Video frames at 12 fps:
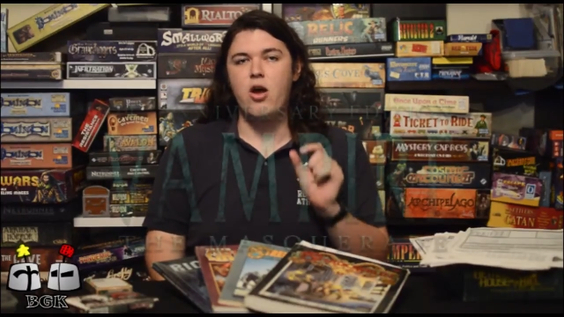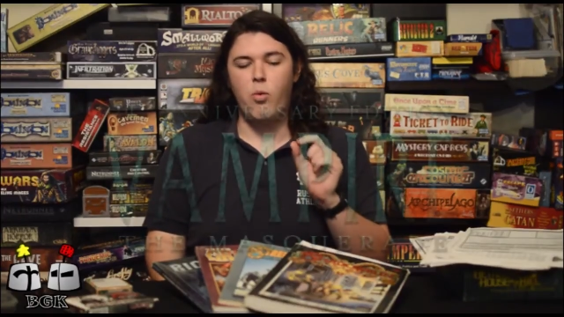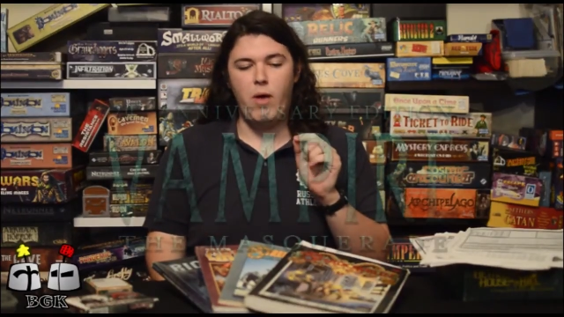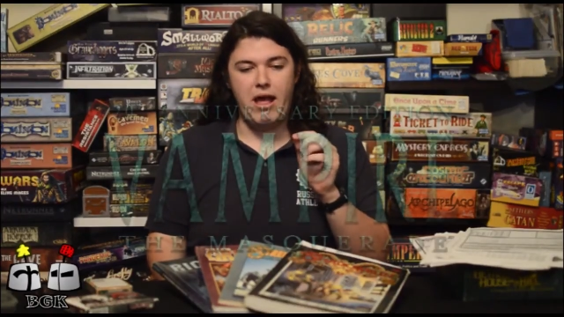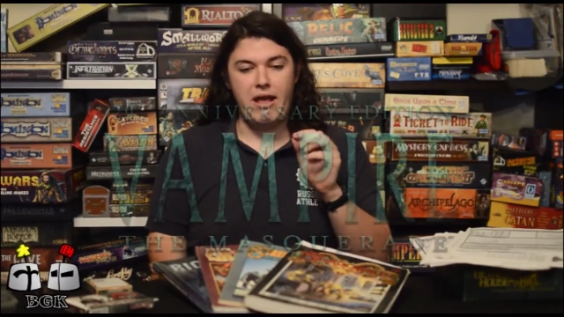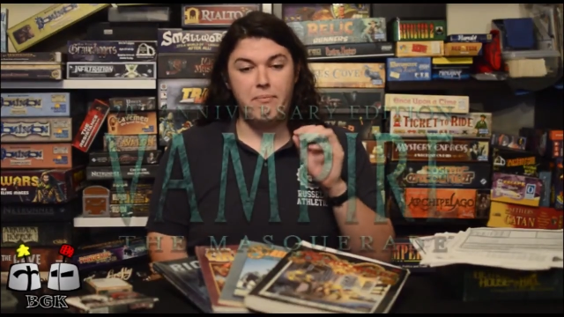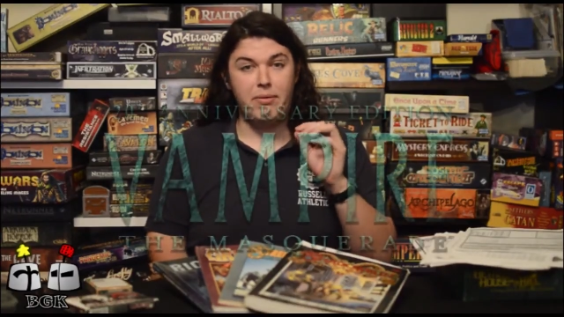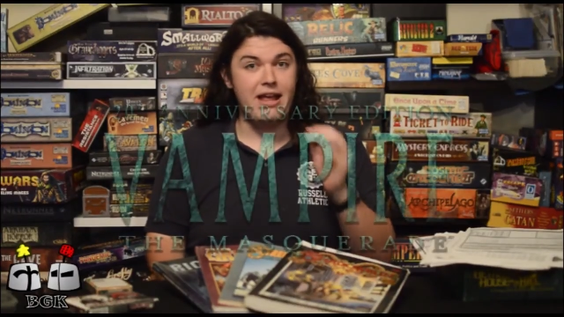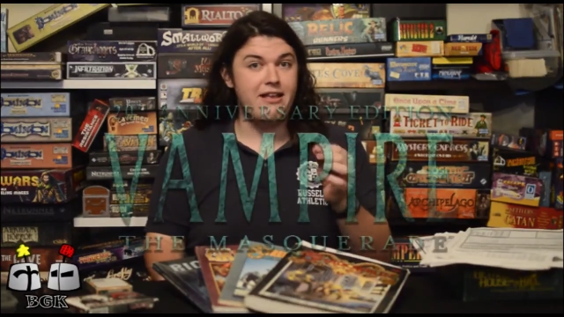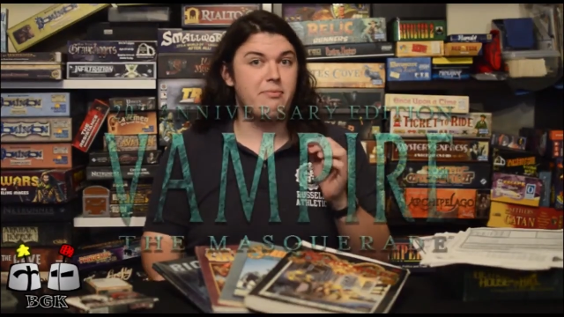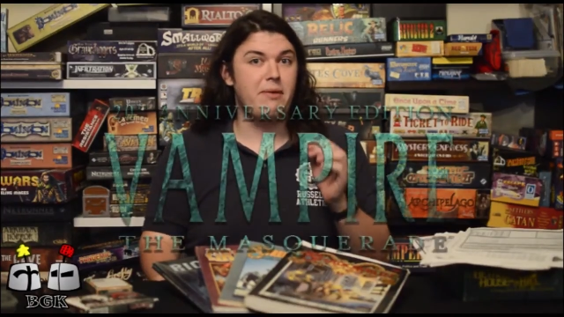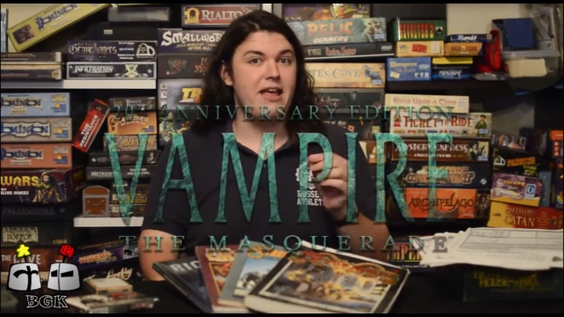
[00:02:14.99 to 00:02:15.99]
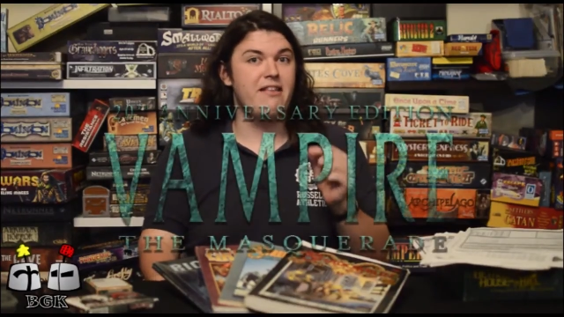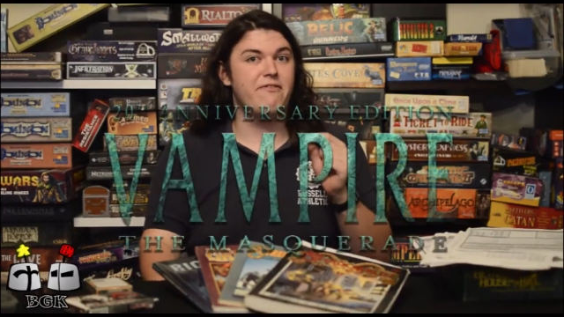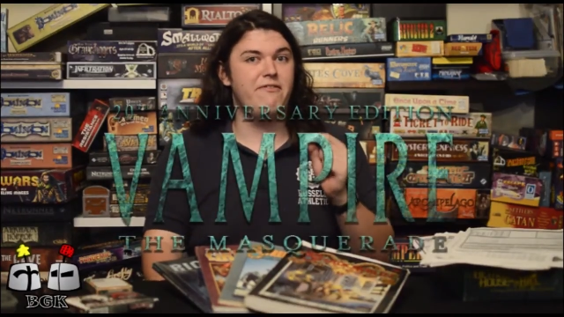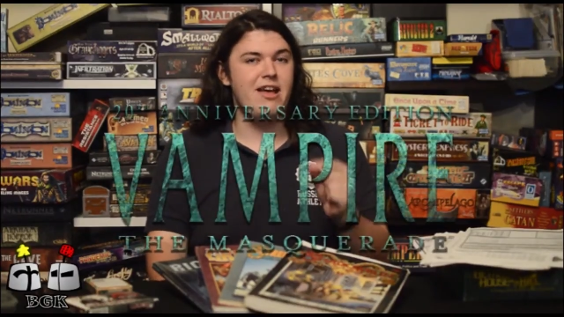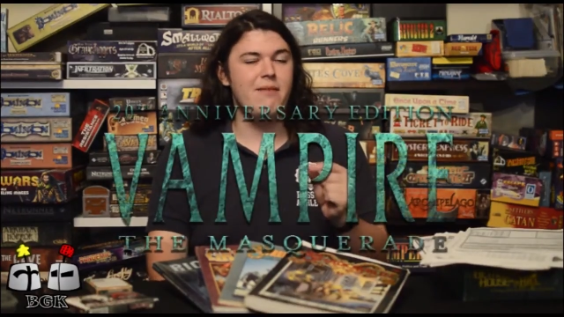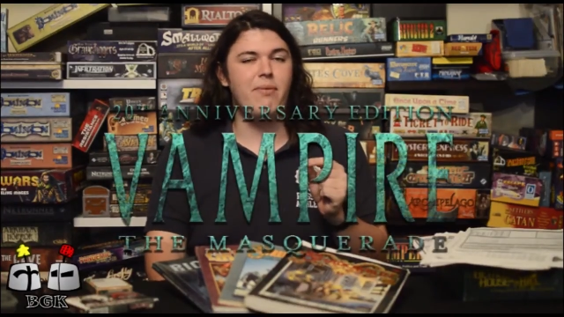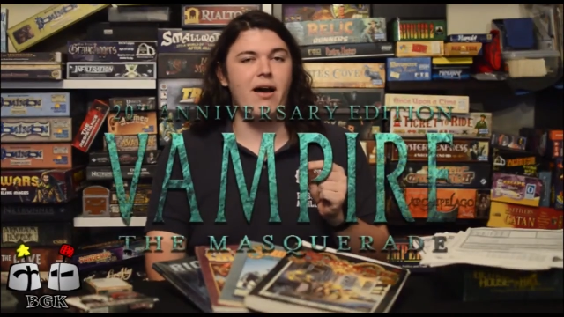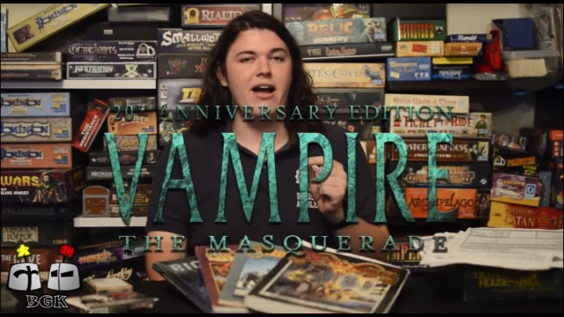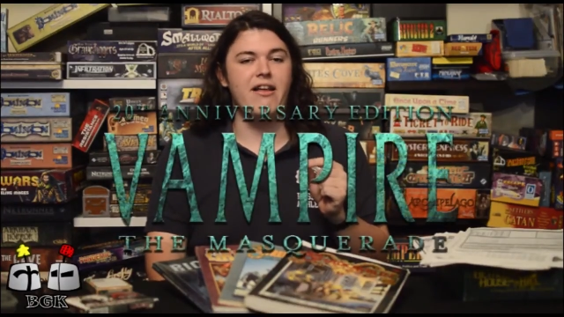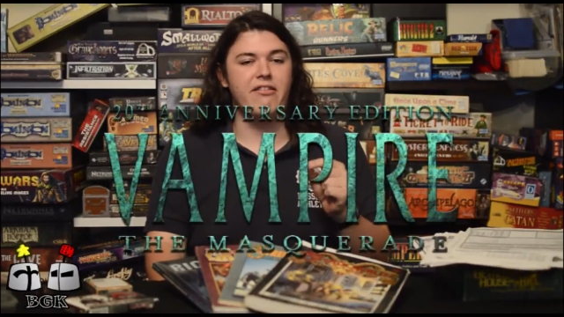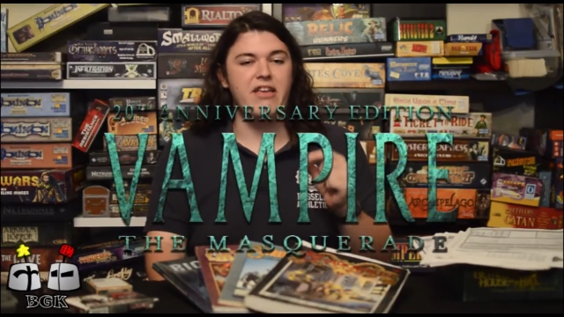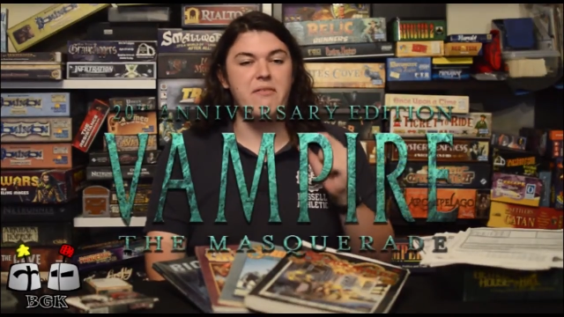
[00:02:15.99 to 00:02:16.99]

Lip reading: where players play as vampires